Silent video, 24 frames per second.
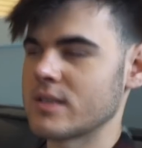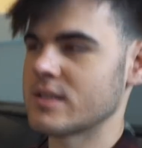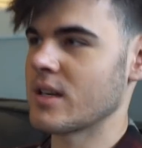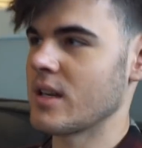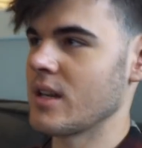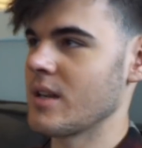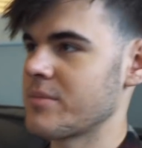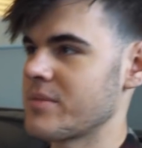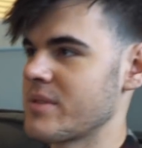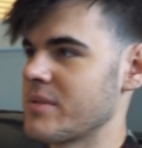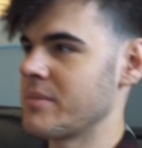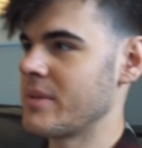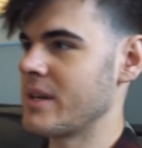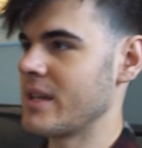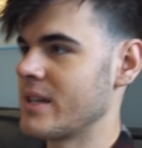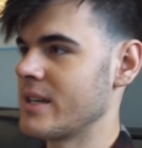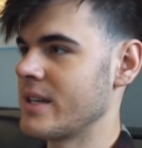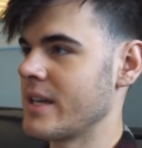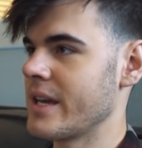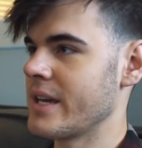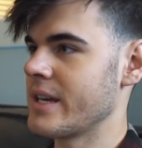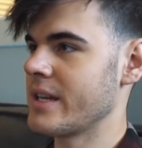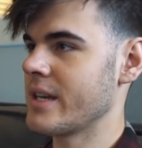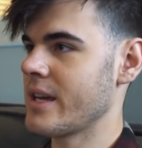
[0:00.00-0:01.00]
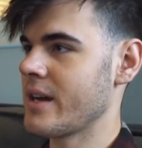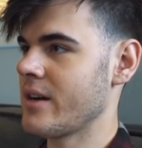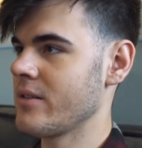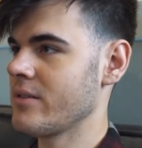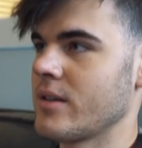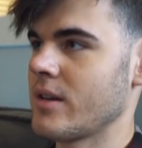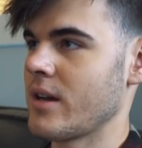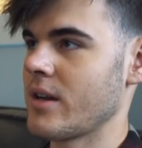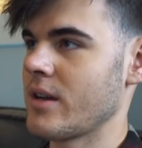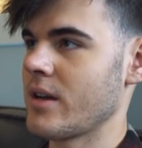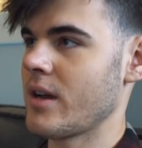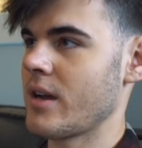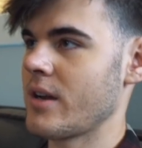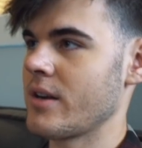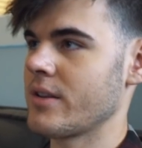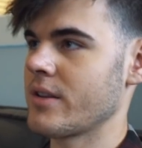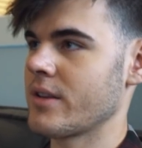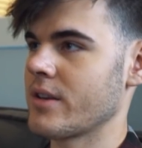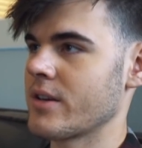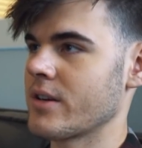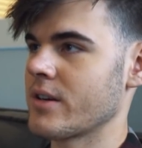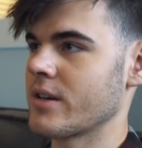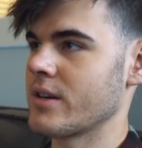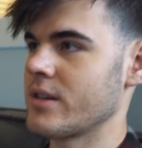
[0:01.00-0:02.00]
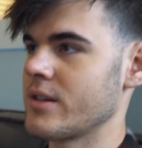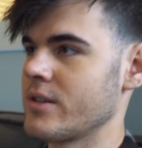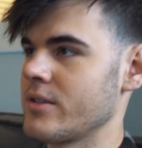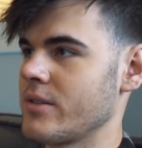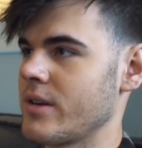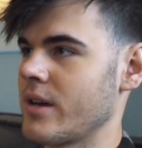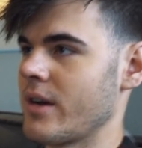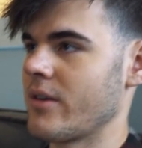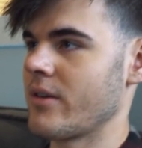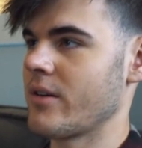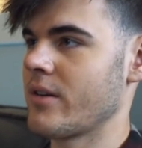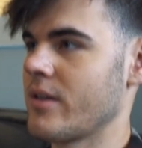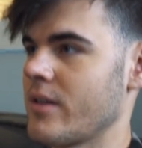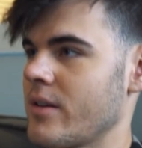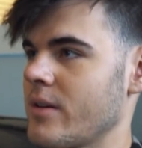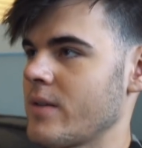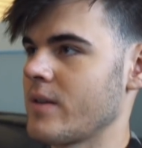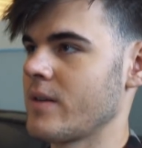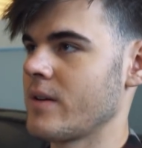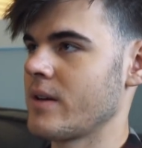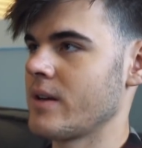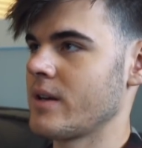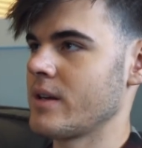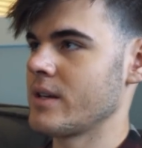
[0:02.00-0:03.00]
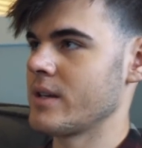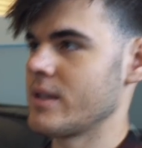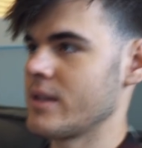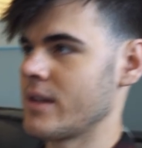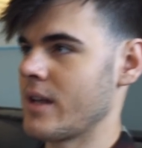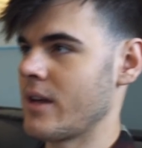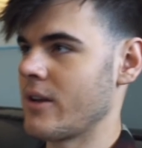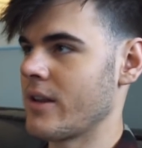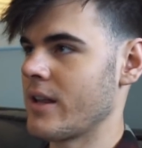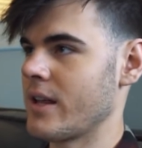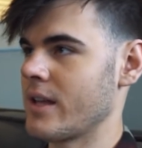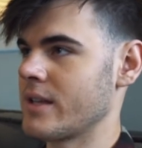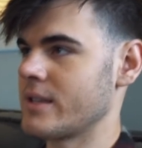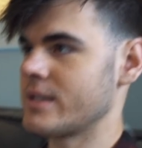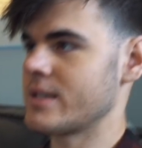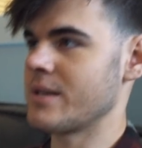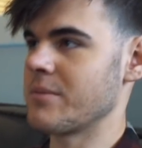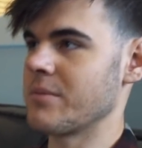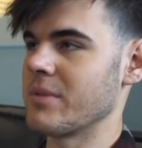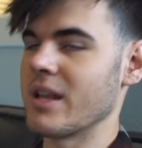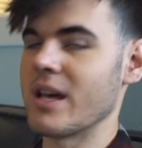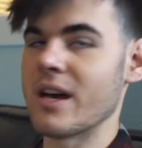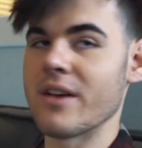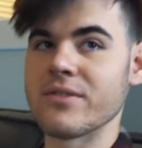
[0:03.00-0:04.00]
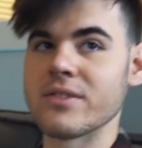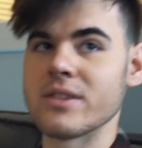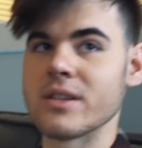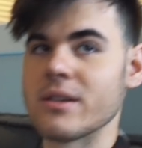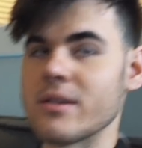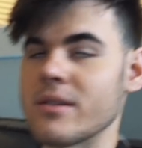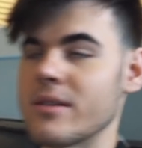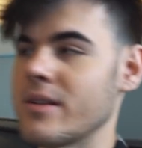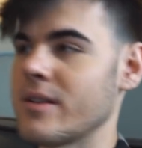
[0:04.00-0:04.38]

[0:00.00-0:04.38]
It's all up to me and Danny now. How do you think you're gonna do now? Now that Tim left.